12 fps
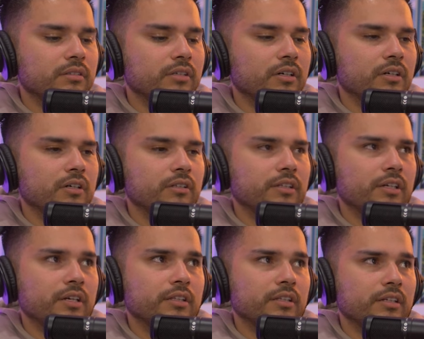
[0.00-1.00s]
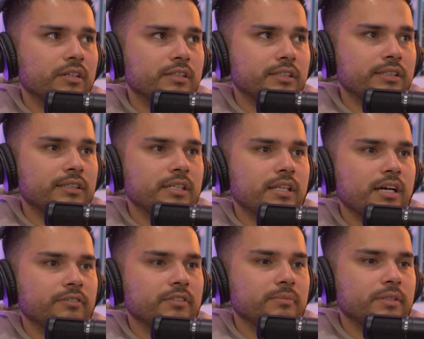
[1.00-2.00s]
they oh, they're do. on the C Se
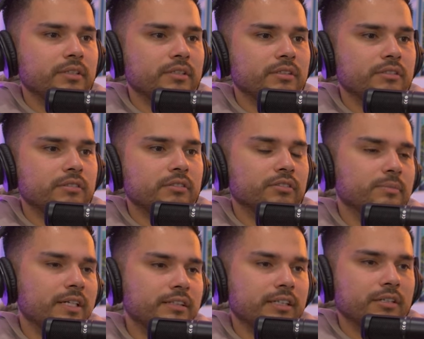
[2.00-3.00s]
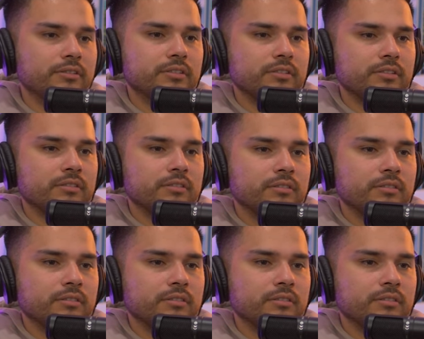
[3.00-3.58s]
remix. It was Myke Towers.